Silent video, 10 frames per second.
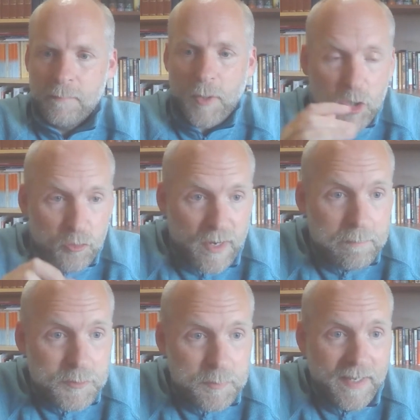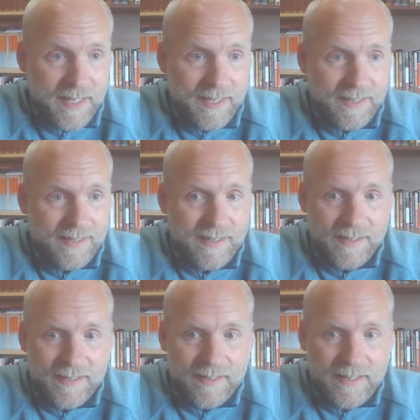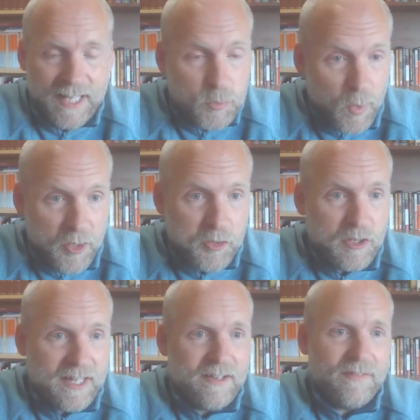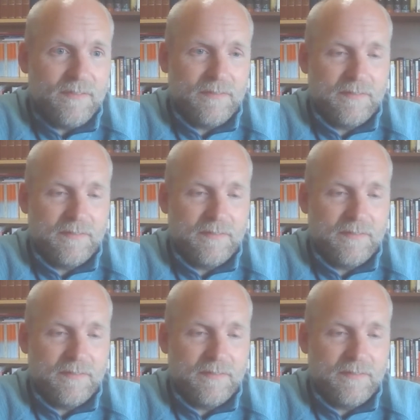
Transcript: But Grimsby is where you live.